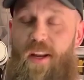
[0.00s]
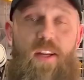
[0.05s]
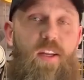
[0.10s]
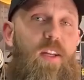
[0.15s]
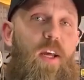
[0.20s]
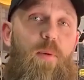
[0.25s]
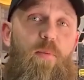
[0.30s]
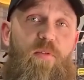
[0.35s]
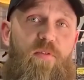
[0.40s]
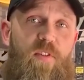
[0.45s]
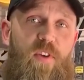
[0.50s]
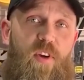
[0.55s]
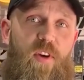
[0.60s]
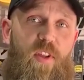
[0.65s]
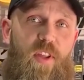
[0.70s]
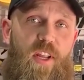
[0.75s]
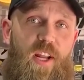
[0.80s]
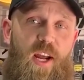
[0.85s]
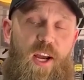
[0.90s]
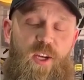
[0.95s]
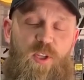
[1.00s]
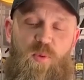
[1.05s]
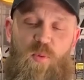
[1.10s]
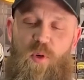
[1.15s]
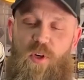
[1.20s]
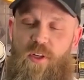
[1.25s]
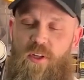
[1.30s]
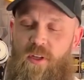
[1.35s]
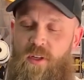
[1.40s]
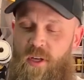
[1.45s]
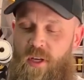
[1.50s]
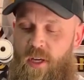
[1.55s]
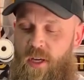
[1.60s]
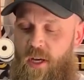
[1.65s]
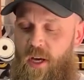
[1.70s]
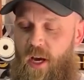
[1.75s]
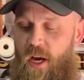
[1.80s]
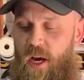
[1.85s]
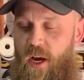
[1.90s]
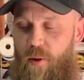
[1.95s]
any type of vehicle that has one.
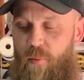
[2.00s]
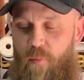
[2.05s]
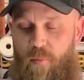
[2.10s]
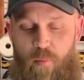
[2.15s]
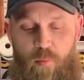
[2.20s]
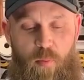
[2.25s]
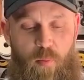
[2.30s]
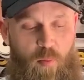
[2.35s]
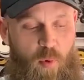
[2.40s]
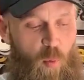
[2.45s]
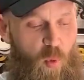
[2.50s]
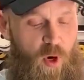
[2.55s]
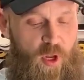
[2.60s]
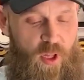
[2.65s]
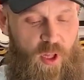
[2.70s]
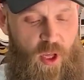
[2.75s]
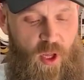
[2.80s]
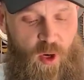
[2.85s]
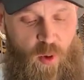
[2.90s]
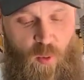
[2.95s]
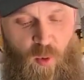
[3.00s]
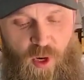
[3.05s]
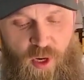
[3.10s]
Um, but one of the other